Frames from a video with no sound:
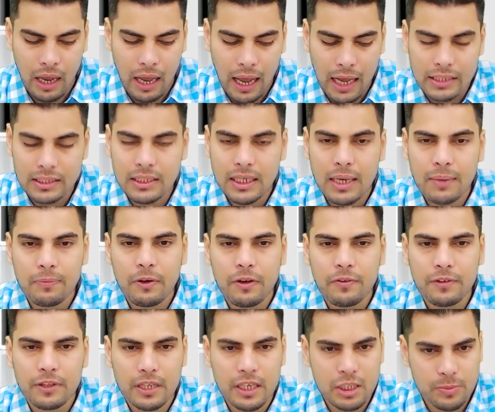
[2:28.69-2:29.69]
and same way
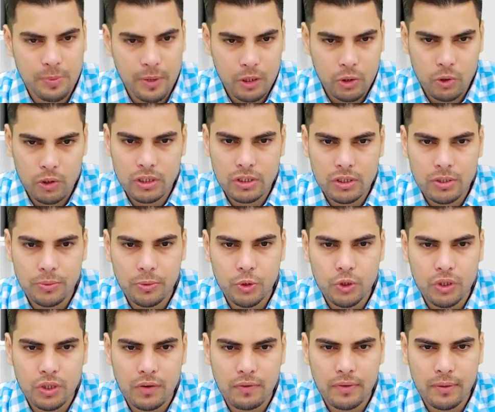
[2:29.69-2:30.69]
with respect to
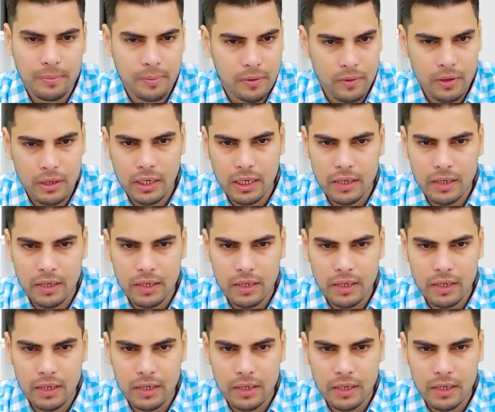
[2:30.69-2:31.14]
distribution of the power,